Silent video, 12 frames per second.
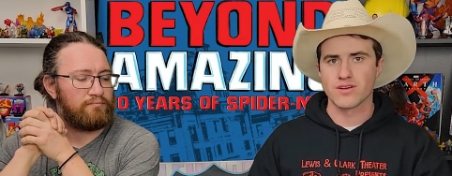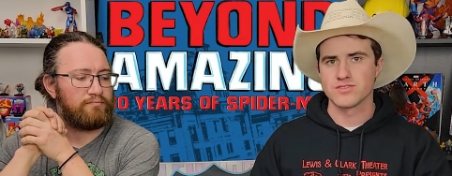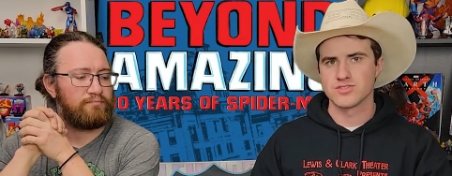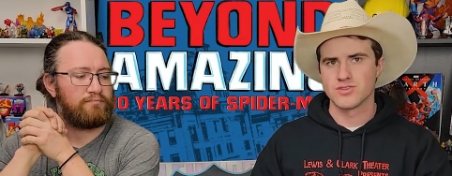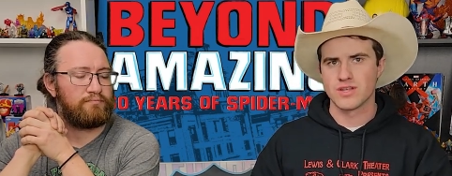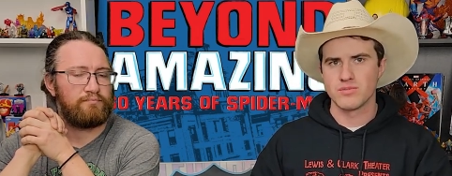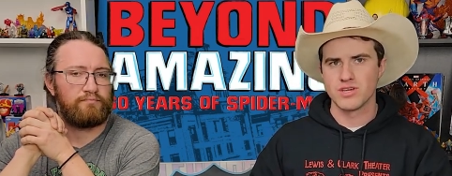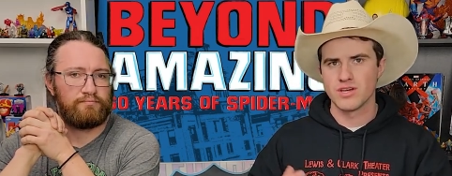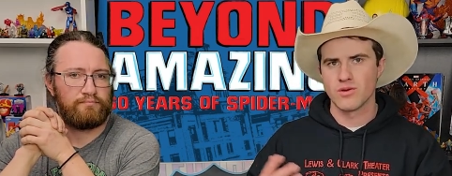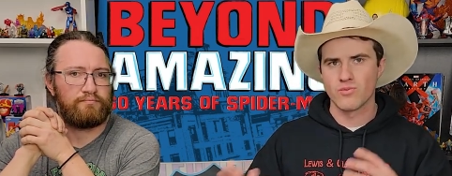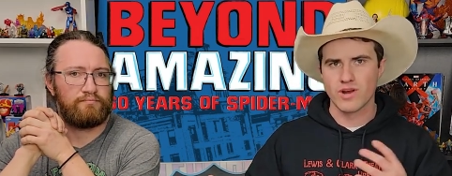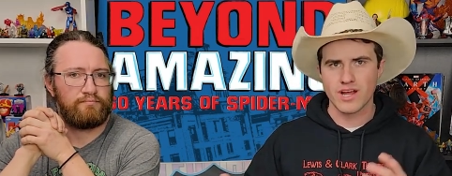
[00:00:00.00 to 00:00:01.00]
Speaker 1: So that'd be a
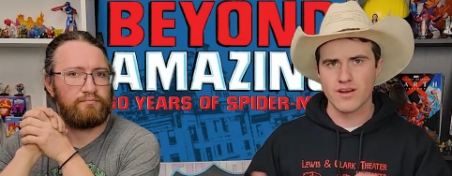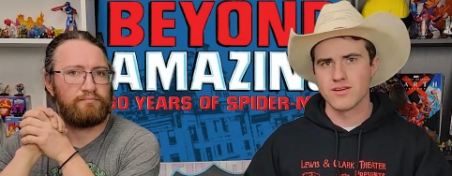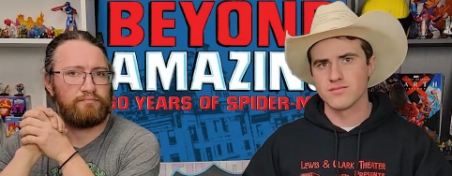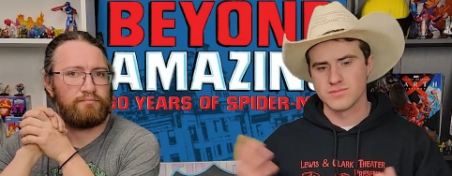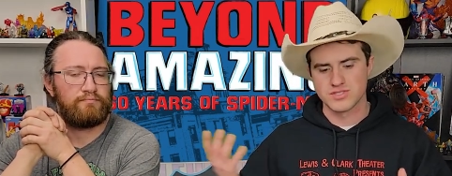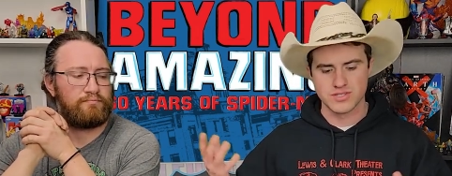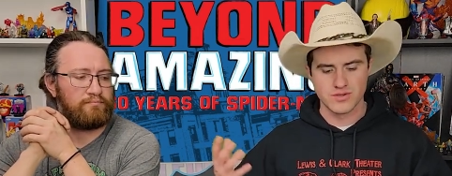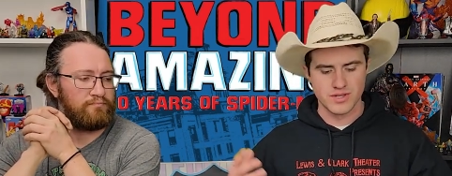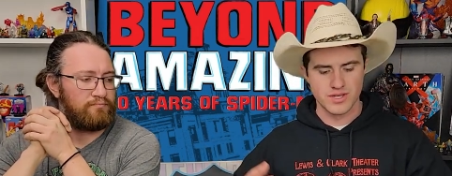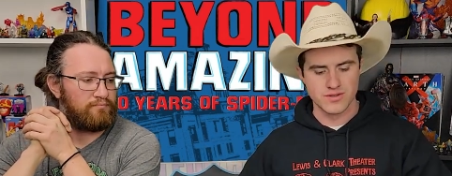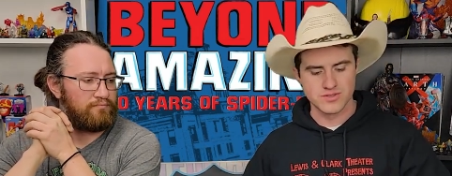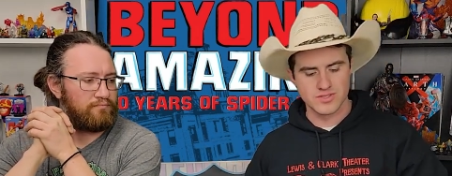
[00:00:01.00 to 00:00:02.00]
rare
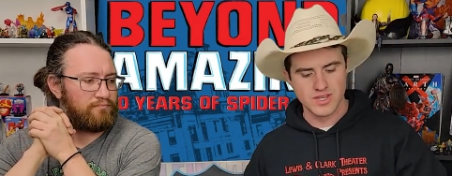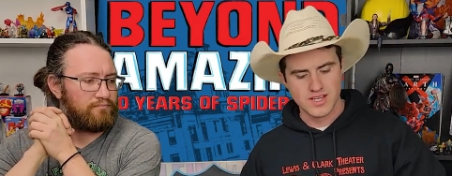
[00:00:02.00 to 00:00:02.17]
Mysterios,